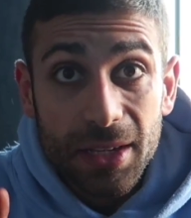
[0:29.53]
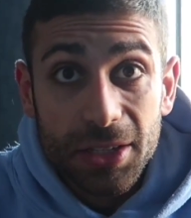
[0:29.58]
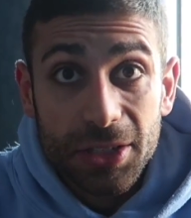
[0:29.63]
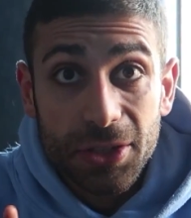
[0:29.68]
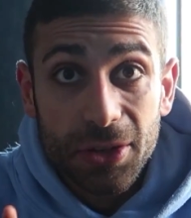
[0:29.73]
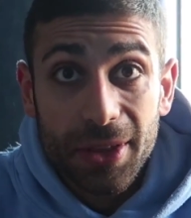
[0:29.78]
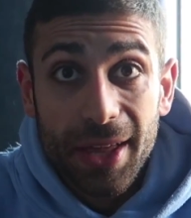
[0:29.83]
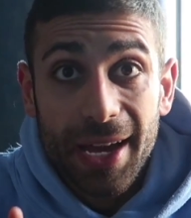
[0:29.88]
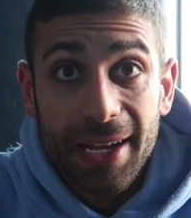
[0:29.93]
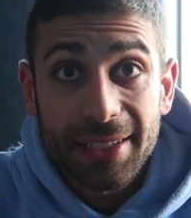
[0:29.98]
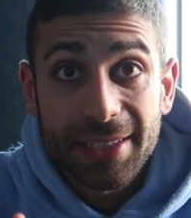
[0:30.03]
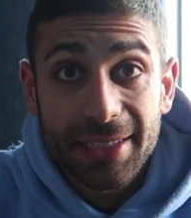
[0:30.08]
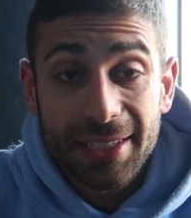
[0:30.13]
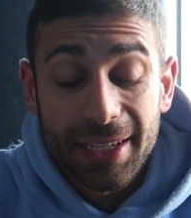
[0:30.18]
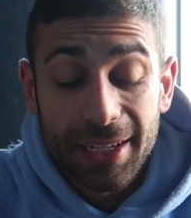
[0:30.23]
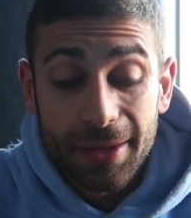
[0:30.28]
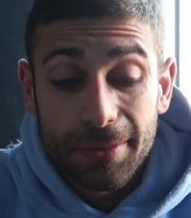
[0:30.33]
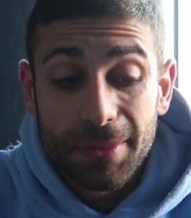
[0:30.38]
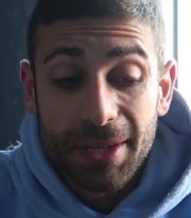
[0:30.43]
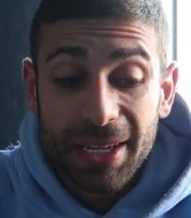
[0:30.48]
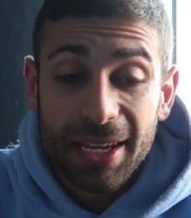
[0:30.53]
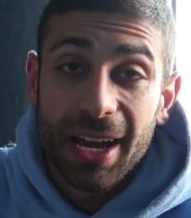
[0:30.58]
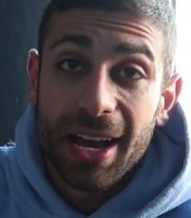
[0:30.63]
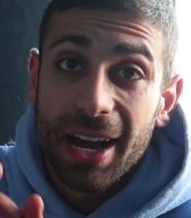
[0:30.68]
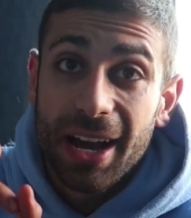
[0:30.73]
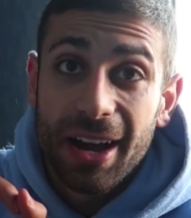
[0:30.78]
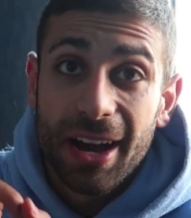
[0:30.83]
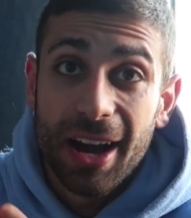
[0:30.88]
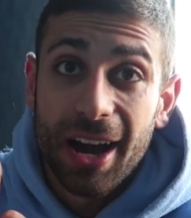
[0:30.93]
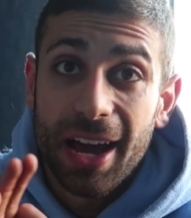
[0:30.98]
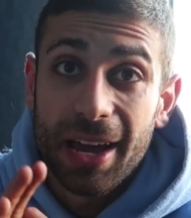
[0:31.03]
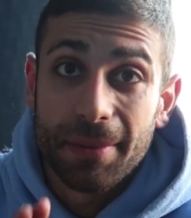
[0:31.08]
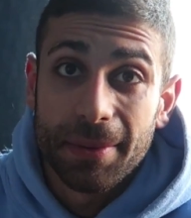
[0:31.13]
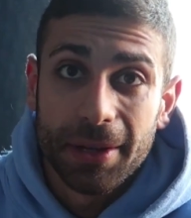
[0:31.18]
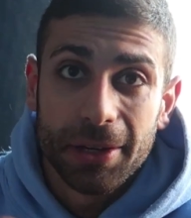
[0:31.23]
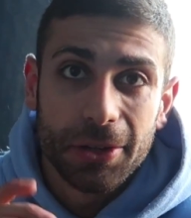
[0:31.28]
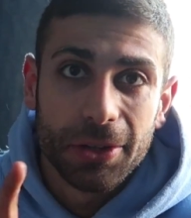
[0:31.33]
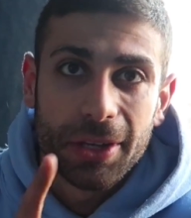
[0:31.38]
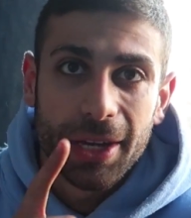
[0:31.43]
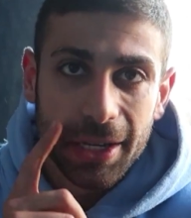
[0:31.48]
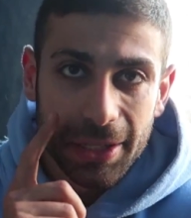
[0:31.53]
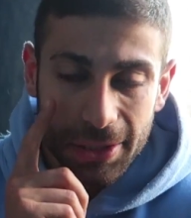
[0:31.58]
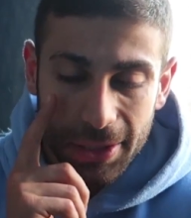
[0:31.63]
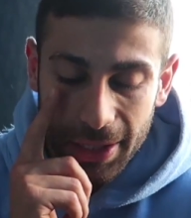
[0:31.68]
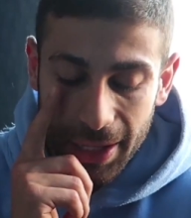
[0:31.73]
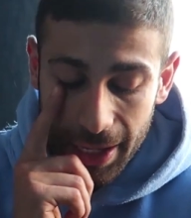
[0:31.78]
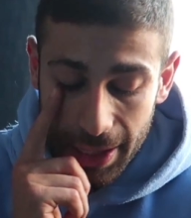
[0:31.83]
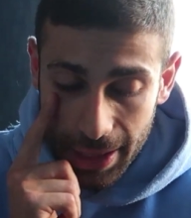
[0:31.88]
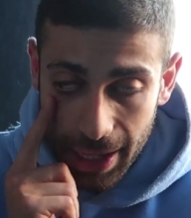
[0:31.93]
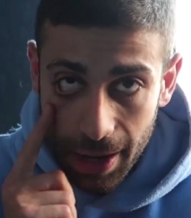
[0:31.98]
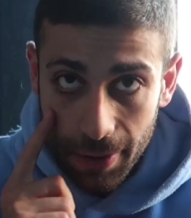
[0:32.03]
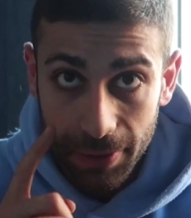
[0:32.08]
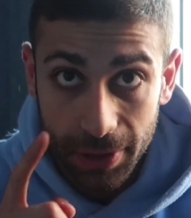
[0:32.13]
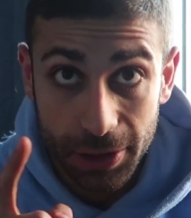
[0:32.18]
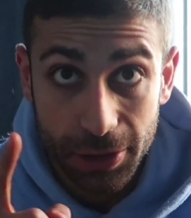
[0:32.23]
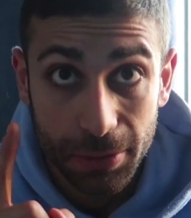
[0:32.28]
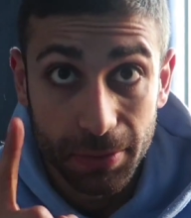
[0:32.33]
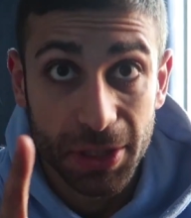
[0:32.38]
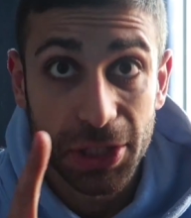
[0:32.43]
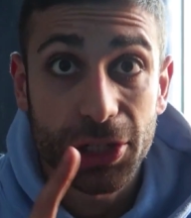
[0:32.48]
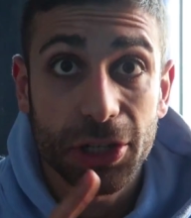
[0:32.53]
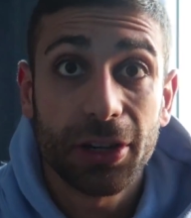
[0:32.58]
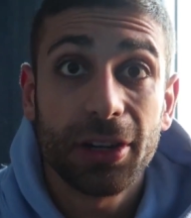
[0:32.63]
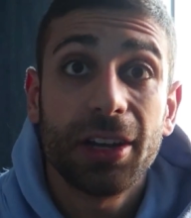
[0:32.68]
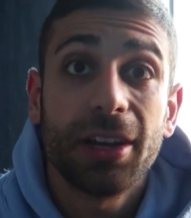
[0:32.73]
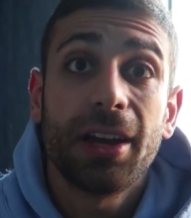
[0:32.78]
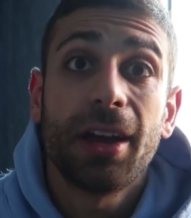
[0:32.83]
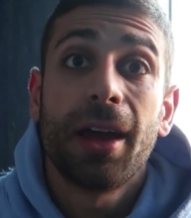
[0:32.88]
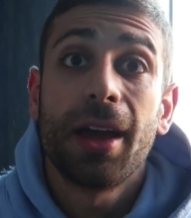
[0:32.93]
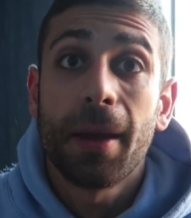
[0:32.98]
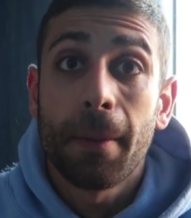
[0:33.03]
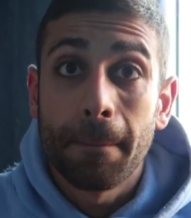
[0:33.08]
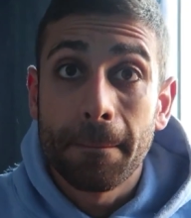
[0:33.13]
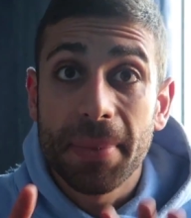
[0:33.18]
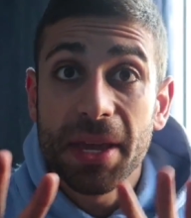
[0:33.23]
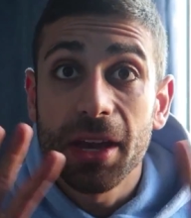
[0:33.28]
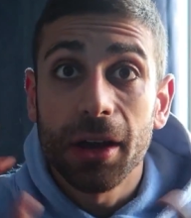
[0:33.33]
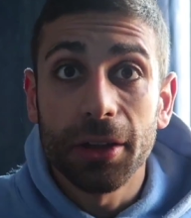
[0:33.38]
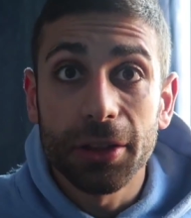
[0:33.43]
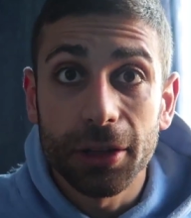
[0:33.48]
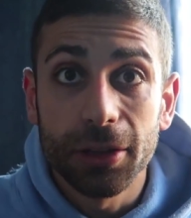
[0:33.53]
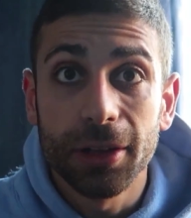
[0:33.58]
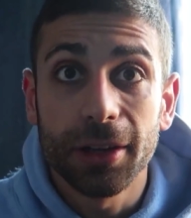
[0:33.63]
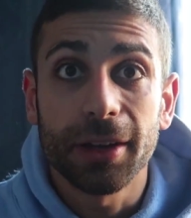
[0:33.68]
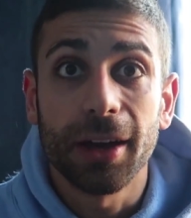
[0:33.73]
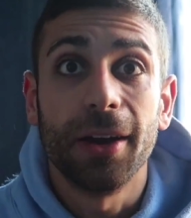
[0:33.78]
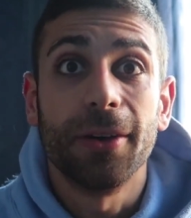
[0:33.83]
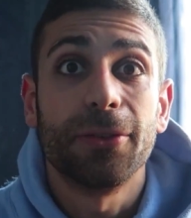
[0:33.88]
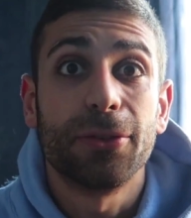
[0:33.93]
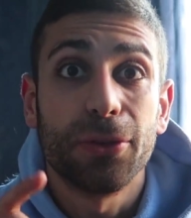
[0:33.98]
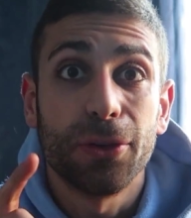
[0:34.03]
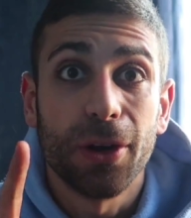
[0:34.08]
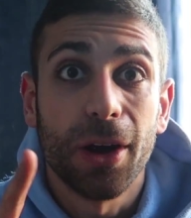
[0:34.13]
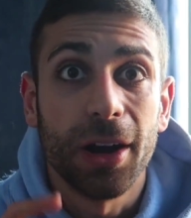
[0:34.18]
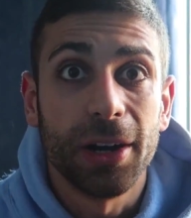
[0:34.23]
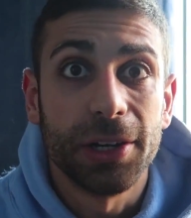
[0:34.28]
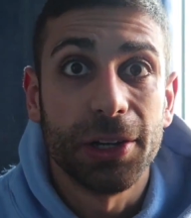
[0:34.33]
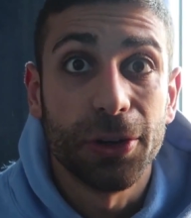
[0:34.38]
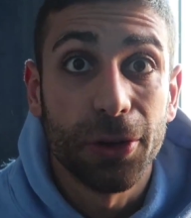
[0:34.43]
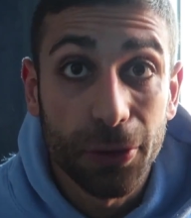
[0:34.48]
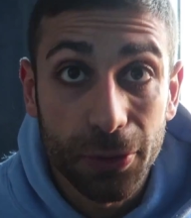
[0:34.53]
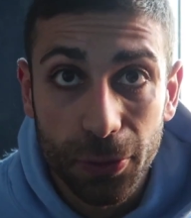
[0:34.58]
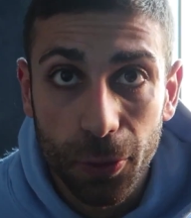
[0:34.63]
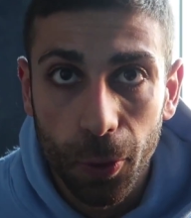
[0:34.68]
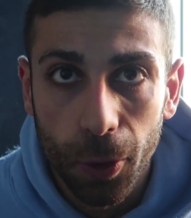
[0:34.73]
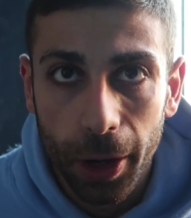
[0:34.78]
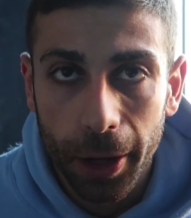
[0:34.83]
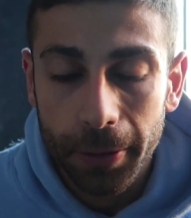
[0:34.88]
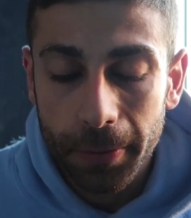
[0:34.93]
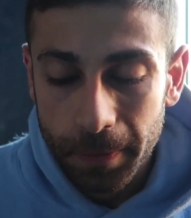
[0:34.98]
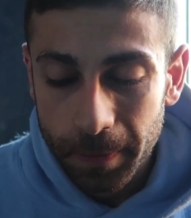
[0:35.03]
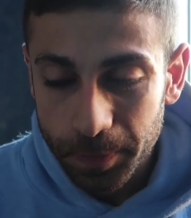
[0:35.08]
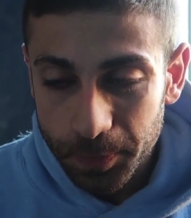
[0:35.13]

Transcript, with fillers: so that's going to be hype. I know you guys will like that one, so be sure to be on the lookout for our Nerf war.